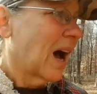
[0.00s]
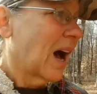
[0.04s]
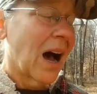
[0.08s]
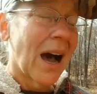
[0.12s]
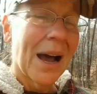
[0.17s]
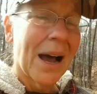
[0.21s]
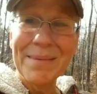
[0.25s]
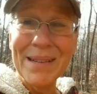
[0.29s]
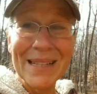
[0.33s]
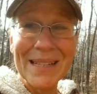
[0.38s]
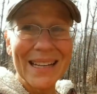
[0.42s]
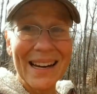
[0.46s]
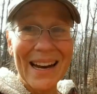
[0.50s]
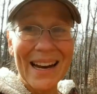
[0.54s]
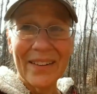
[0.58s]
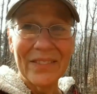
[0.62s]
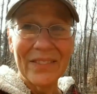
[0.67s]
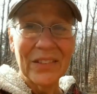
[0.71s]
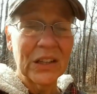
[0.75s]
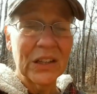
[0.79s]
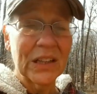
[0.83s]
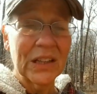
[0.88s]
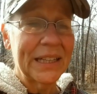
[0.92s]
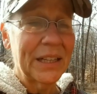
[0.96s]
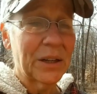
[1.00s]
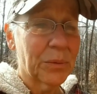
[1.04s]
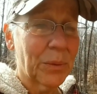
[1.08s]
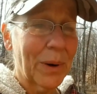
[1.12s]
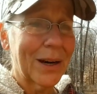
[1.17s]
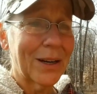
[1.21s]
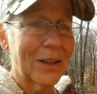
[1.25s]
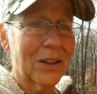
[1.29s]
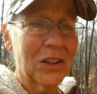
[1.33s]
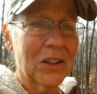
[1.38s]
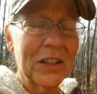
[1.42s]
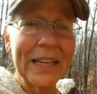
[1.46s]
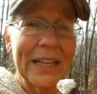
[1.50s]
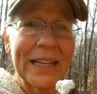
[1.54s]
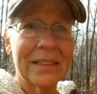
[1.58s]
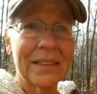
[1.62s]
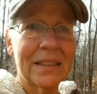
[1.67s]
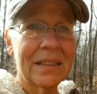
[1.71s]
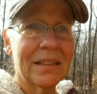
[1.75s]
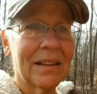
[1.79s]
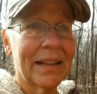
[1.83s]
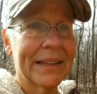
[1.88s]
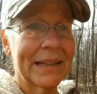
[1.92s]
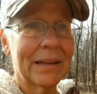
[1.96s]
I'm just gonna have to clean it regularly
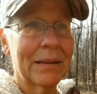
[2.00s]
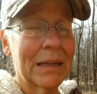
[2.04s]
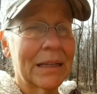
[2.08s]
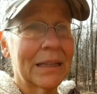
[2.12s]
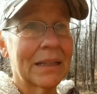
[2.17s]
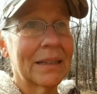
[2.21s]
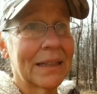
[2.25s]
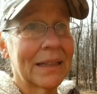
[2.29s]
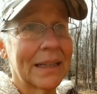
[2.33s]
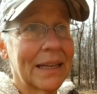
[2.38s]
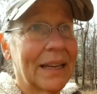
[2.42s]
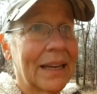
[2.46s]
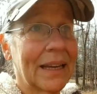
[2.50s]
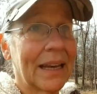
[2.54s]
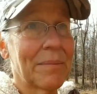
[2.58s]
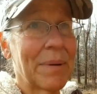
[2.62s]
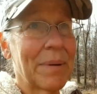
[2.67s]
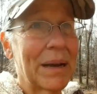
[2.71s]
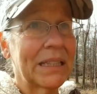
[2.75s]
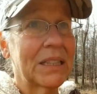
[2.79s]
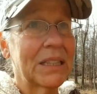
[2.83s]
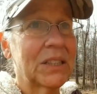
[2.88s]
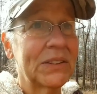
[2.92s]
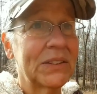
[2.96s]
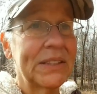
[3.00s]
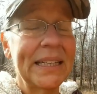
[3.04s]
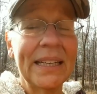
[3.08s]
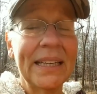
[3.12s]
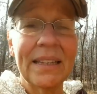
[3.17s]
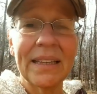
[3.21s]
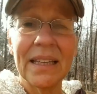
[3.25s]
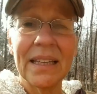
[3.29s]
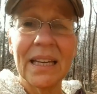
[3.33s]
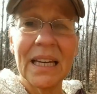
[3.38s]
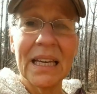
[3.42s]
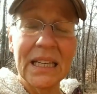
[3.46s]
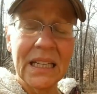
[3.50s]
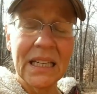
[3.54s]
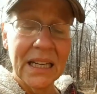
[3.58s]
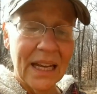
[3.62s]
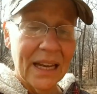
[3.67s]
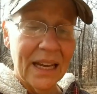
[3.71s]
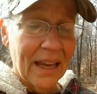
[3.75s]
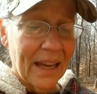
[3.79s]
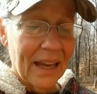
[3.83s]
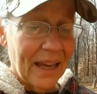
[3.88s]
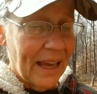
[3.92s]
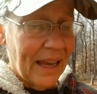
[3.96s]
until I get can get my little T thingy
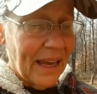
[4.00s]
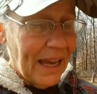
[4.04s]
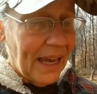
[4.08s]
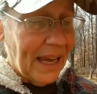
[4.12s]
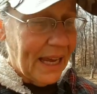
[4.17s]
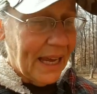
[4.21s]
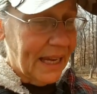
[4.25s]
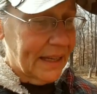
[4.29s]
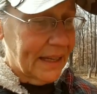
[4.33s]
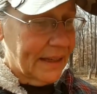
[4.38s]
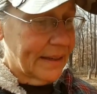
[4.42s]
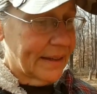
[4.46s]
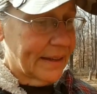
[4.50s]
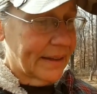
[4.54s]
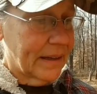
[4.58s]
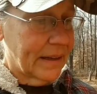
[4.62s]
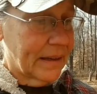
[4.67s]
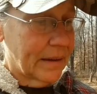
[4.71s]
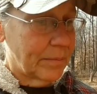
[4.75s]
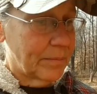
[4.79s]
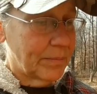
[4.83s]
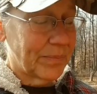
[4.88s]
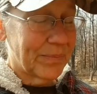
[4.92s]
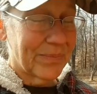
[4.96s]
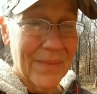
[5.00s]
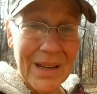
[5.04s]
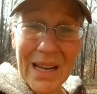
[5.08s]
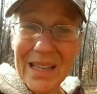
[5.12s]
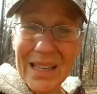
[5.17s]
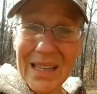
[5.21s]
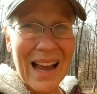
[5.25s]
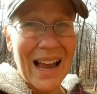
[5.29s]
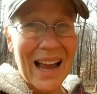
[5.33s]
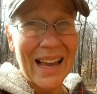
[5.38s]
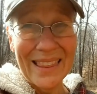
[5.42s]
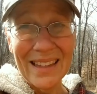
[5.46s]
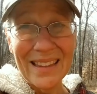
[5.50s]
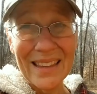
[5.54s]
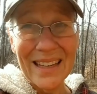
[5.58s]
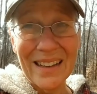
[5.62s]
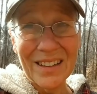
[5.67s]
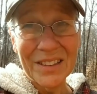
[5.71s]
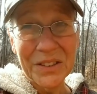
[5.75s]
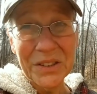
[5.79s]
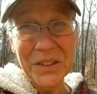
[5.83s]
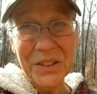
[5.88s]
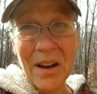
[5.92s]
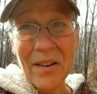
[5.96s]
and um, I think
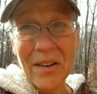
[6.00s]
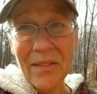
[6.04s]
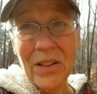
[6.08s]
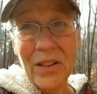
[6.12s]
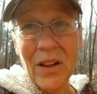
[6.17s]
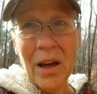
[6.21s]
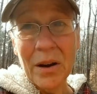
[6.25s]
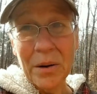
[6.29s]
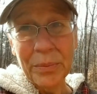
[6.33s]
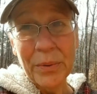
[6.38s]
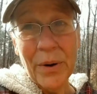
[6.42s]
that'll solve a lot of